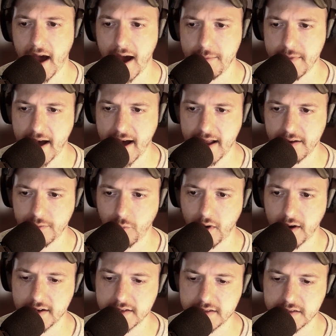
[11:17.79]
I'm not
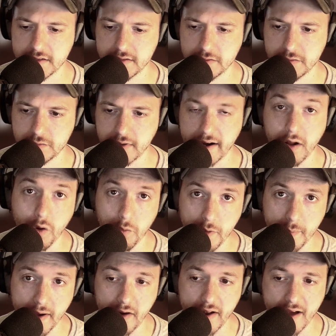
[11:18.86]
one to write home
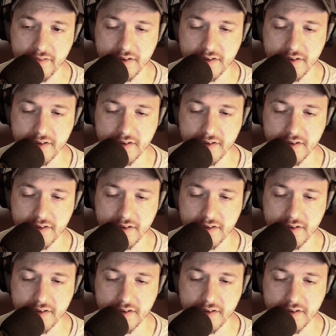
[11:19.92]
about,